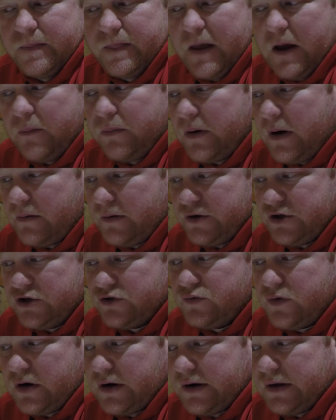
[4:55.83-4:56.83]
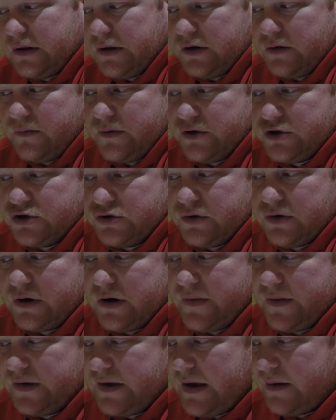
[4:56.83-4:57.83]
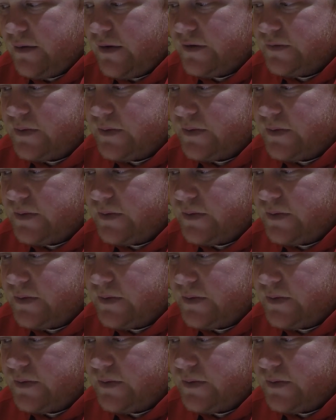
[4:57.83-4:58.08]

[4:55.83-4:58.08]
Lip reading: I'll probably just run it a little bit shorter on the cable.